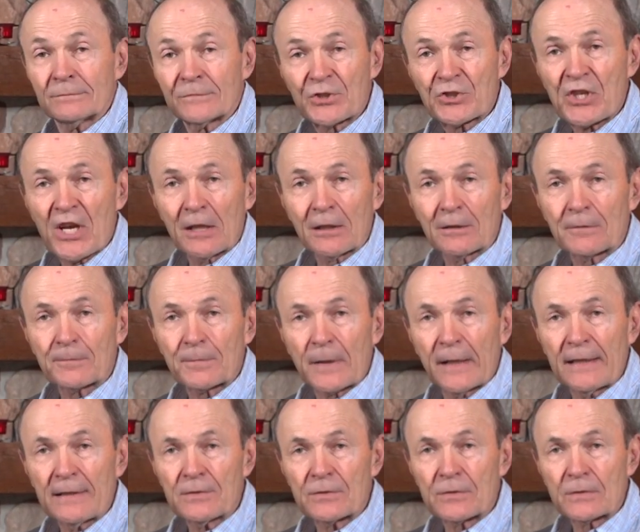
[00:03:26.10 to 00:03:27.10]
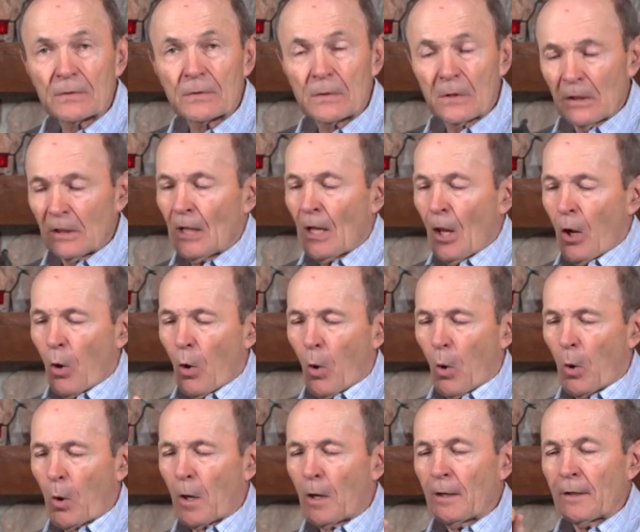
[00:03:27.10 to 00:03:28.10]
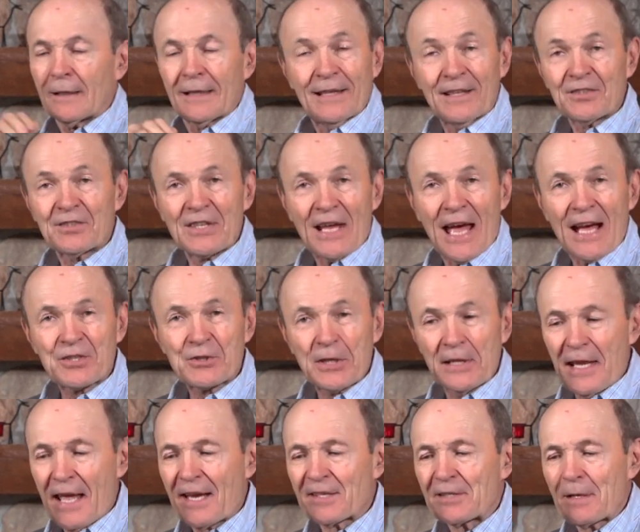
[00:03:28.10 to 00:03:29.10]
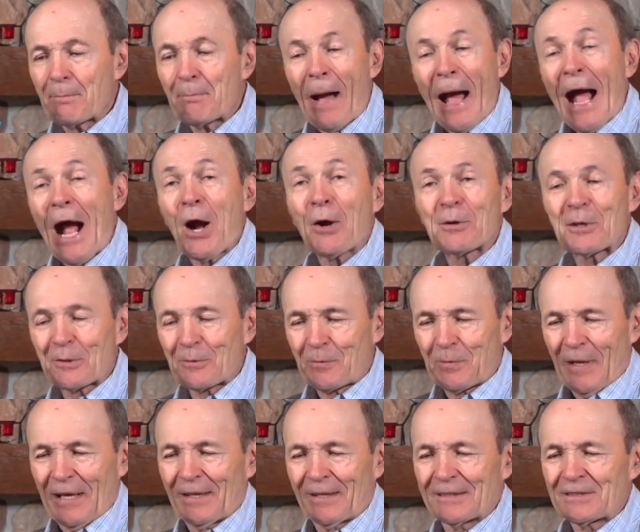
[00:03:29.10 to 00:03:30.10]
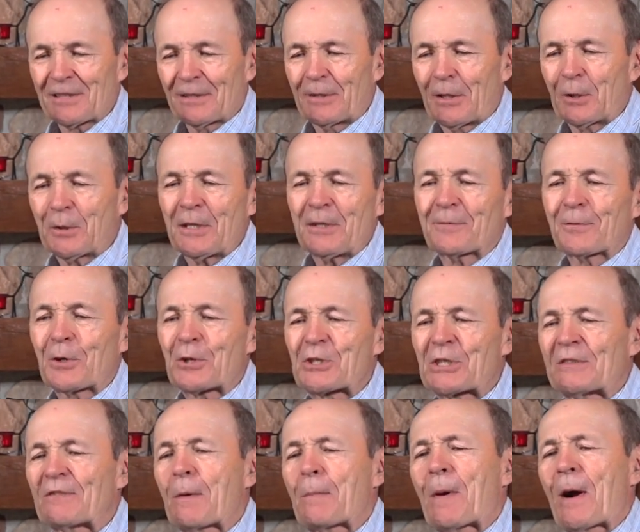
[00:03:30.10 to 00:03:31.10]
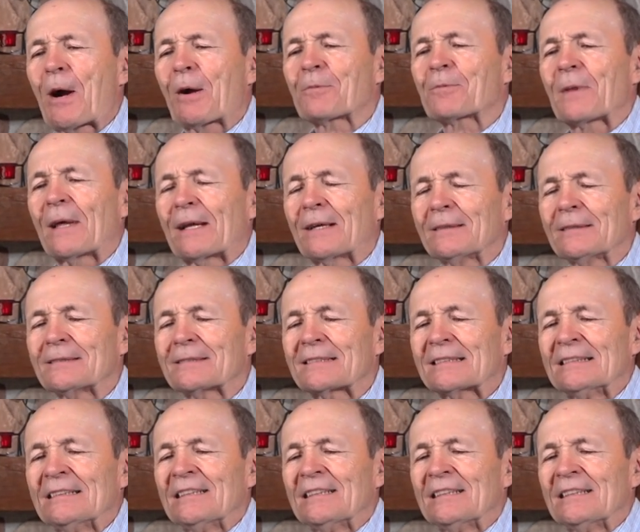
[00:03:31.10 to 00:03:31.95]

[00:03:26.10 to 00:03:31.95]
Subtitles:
shell inflates. Or it actually has a power inflator. It's an early version of a power inflator.